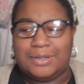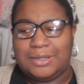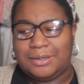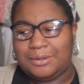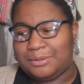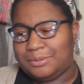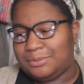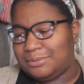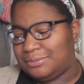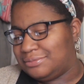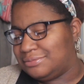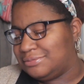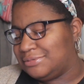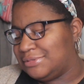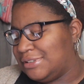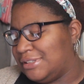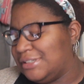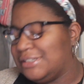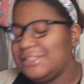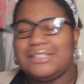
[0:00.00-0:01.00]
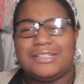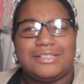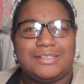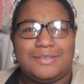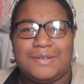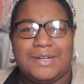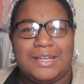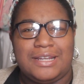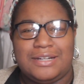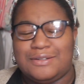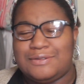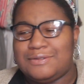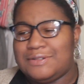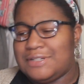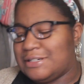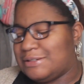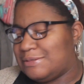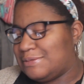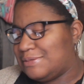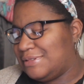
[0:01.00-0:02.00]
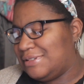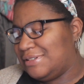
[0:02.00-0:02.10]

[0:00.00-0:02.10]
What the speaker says: know. This one I don't know.